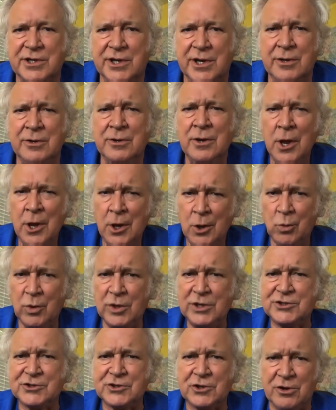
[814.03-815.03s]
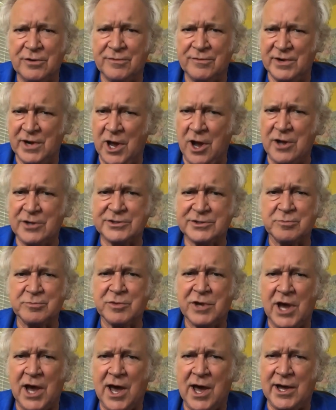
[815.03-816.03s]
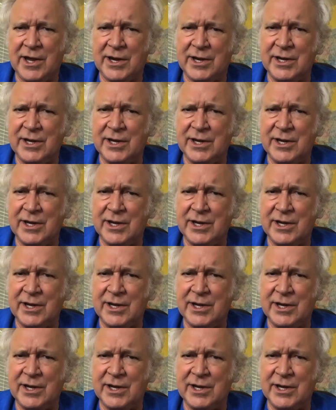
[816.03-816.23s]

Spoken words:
You know, we serve an awesome God,